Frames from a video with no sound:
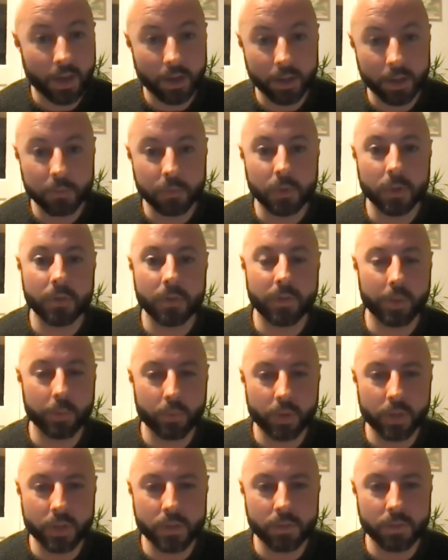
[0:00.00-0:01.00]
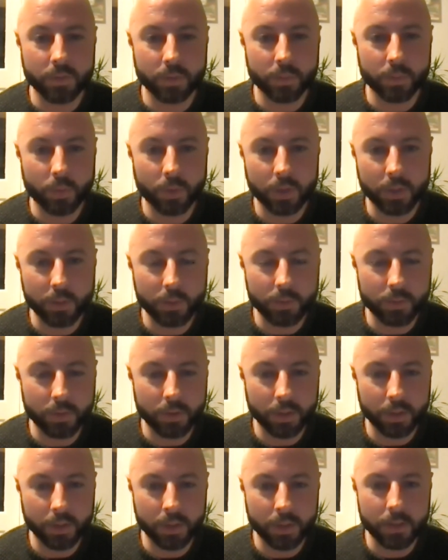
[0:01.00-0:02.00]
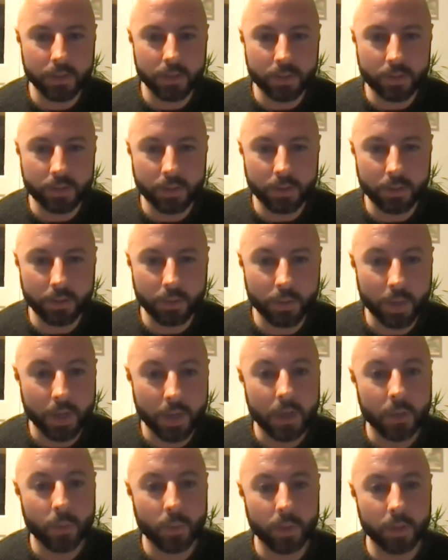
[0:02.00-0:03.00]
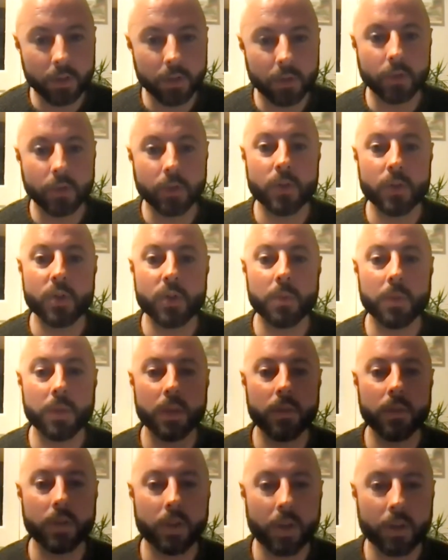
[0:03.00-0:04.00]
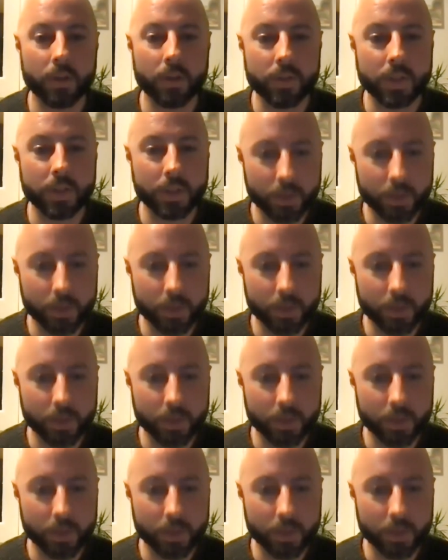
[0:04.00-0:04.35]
I am full of admiration for the work you have done and continue to do. Well done. You should be given an honorary